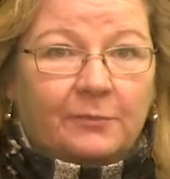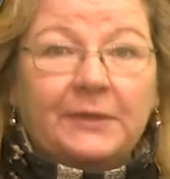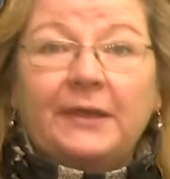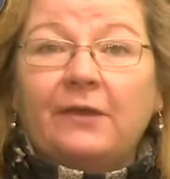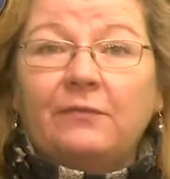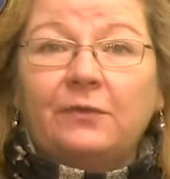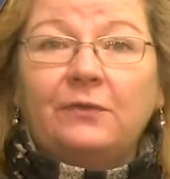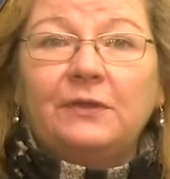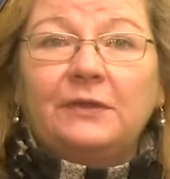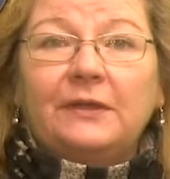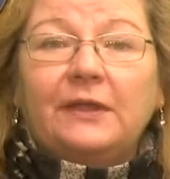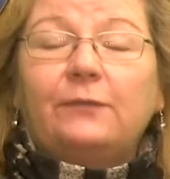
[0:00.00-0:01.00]
Be careful
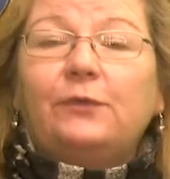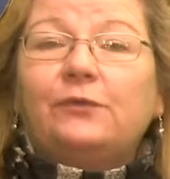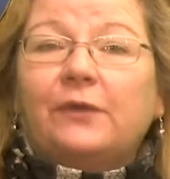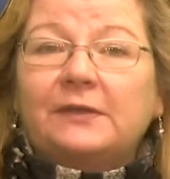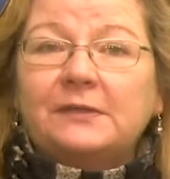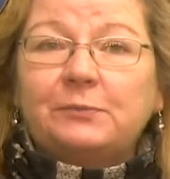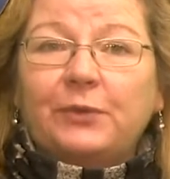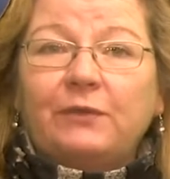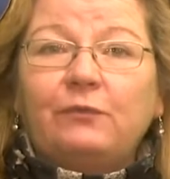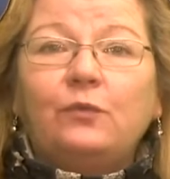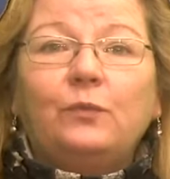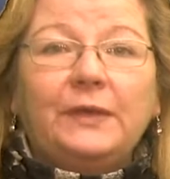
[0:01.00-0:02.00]
if you're trying to spray
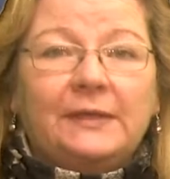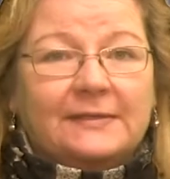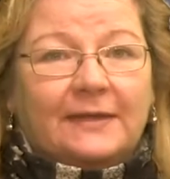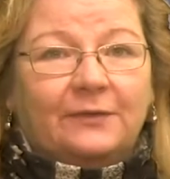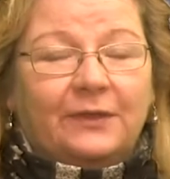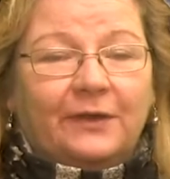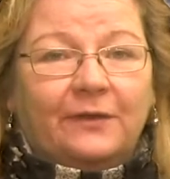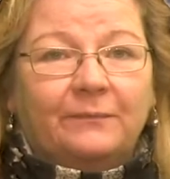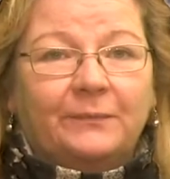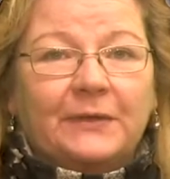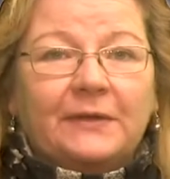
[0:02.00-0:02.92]
for weeds out there.